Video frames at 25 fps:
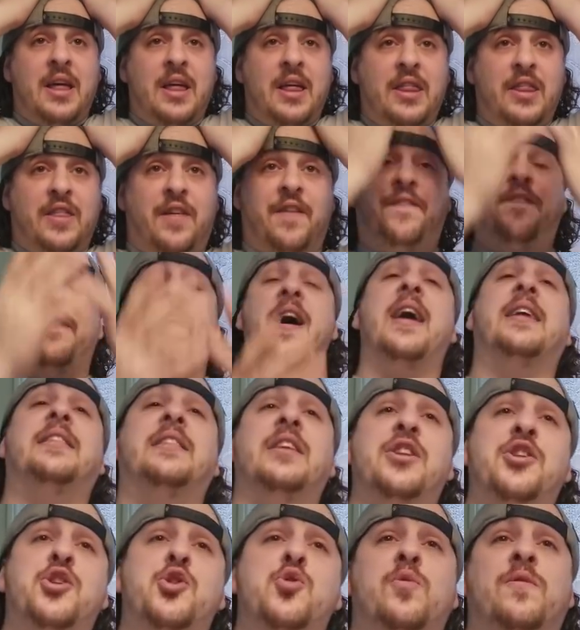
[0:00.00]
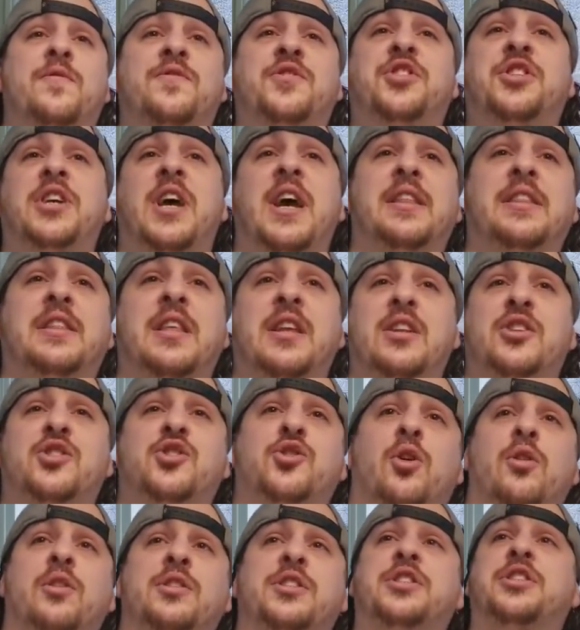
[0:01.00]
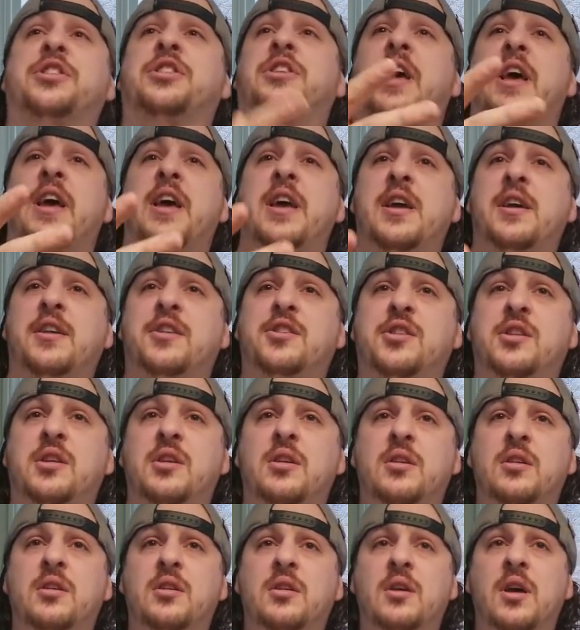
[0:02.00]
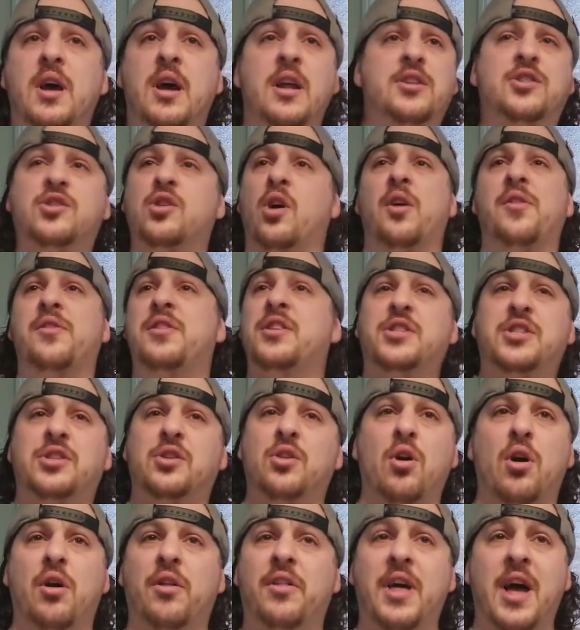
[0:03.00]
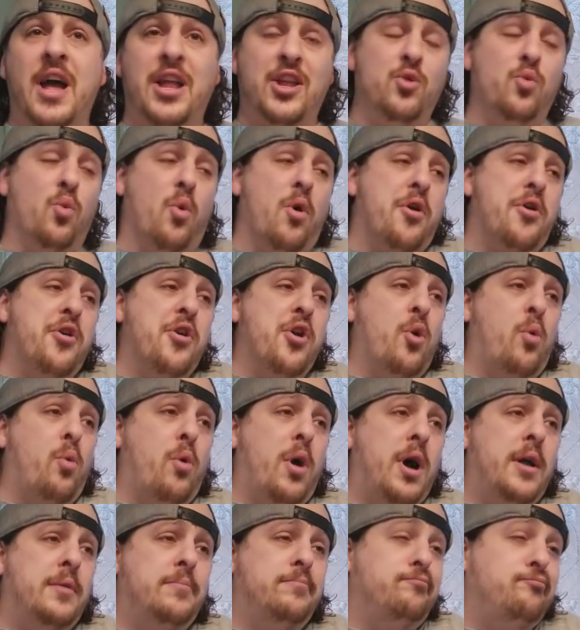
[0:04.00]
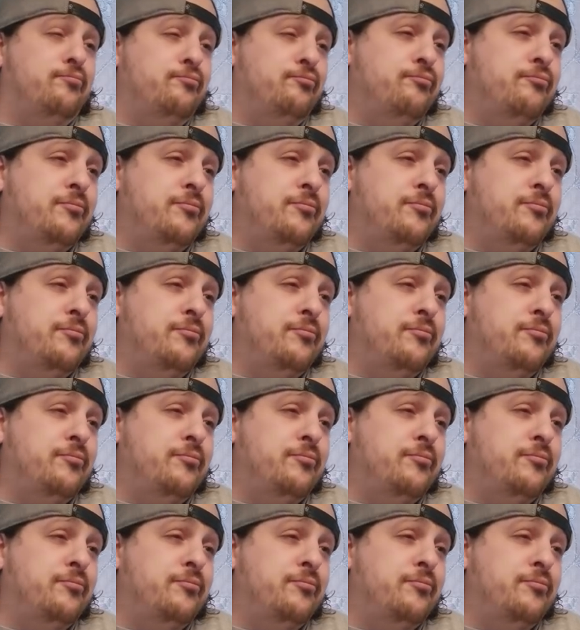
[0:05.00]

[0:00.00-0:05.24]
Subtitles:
The fact that you have said that it's all staged and it's all this and all that, you want to know what?